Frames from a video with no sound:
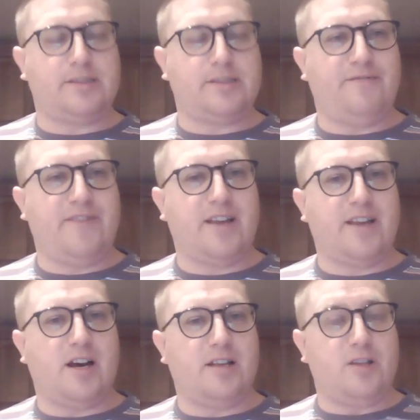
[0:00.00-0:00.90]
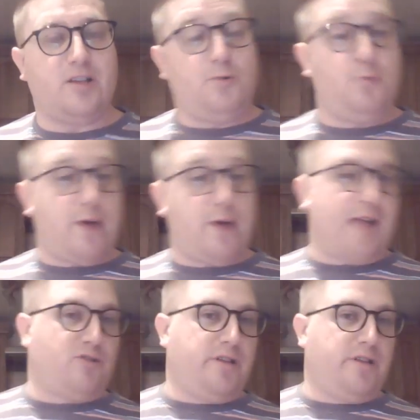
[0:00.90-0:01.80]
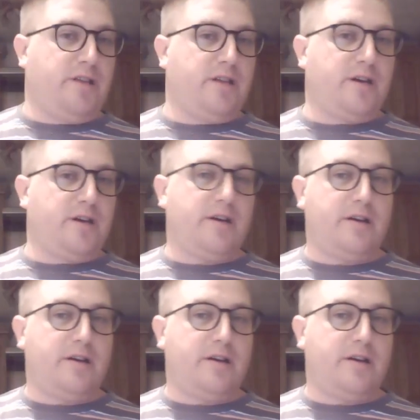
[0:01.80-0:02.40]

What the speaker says: something I do actually